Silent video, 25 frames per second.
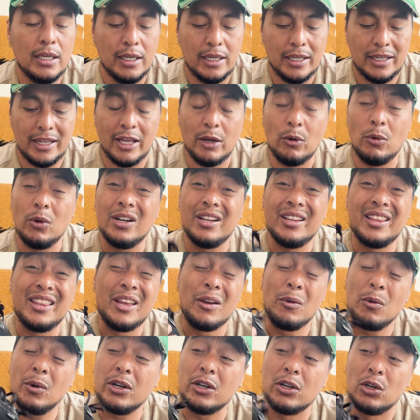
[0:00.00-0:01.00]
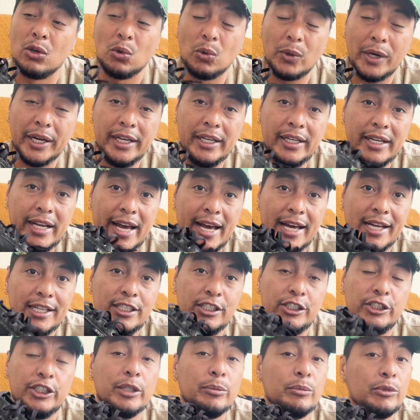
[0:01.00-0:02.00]
they were great as
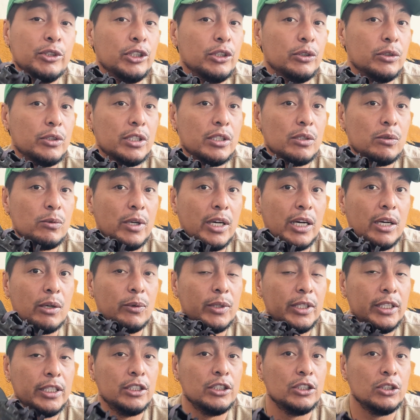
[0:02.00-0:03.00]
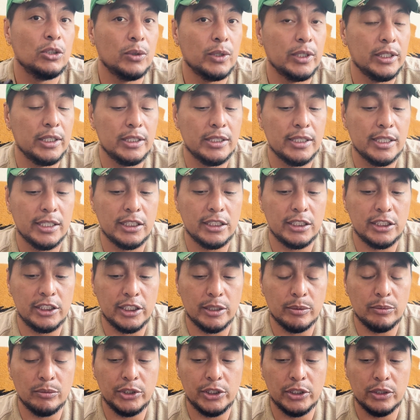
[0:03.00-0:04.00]
gym shoes as well. I really enjoyed these as
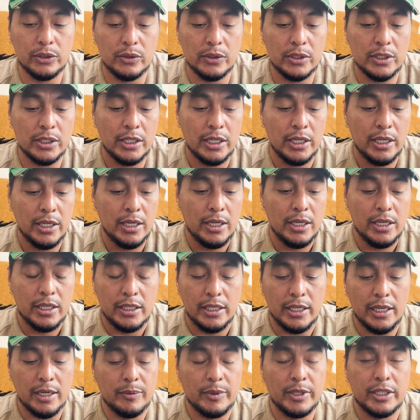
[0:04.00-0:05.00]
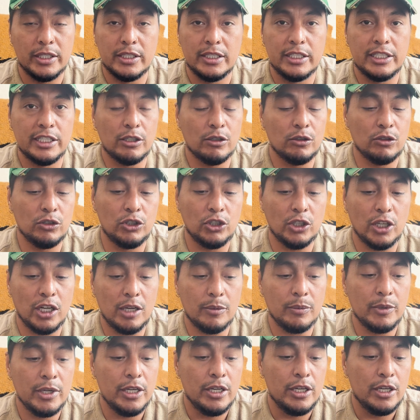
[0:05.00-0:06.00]
gym shoes. Yeah, because zero
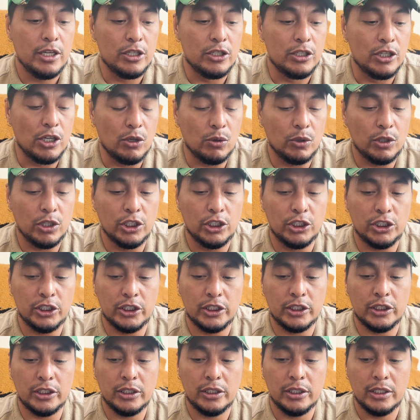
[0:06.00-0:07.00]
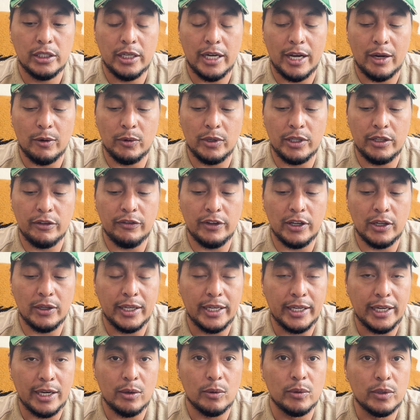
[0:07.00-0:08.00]
drop, no cushion. I really felt
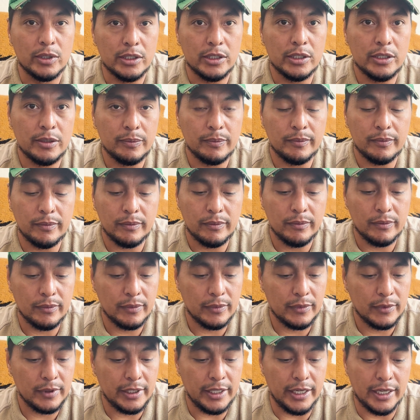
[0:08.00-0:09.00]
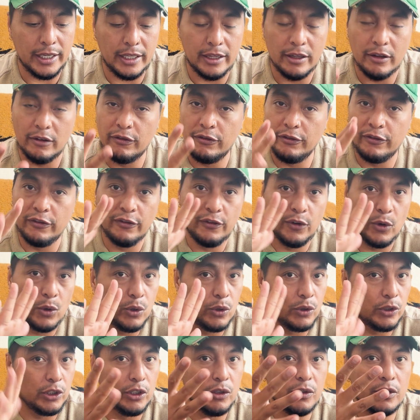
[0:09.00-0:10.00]
like I was getting the
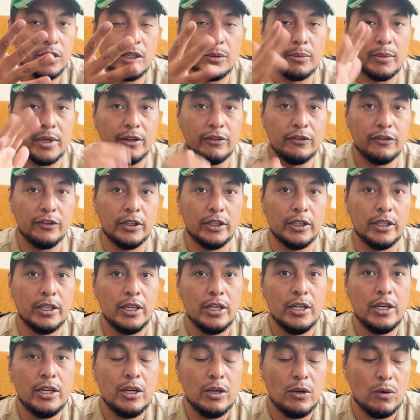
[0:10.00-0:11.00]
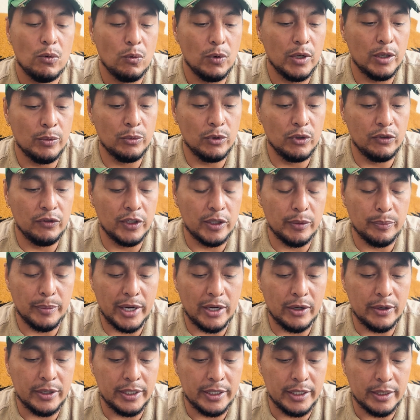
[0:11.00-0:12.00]
full use of my foot when moving
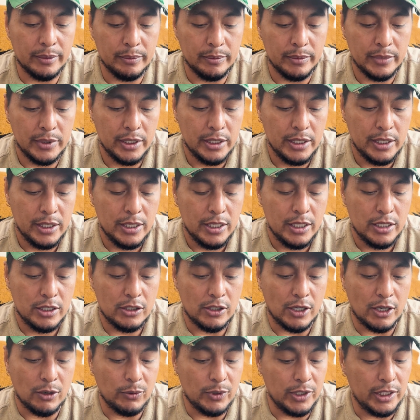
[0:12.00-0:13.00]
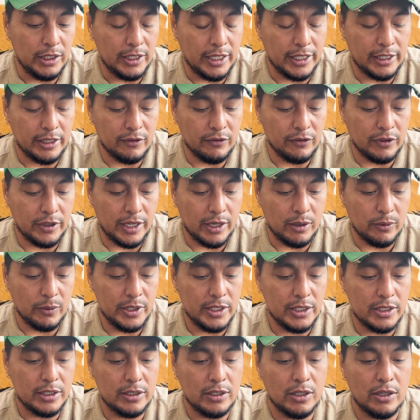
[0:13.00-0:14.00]
about in them. So I really like them for that
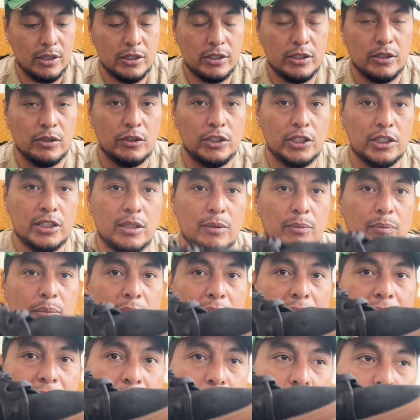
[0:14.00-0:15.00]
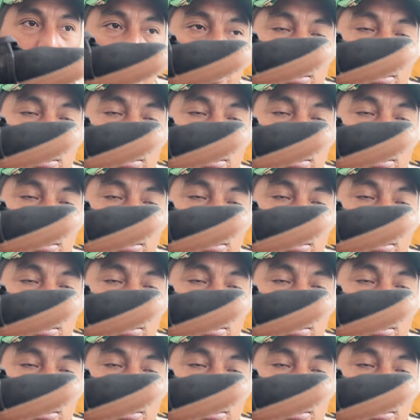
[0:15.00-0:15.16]
reason. Also, just the black on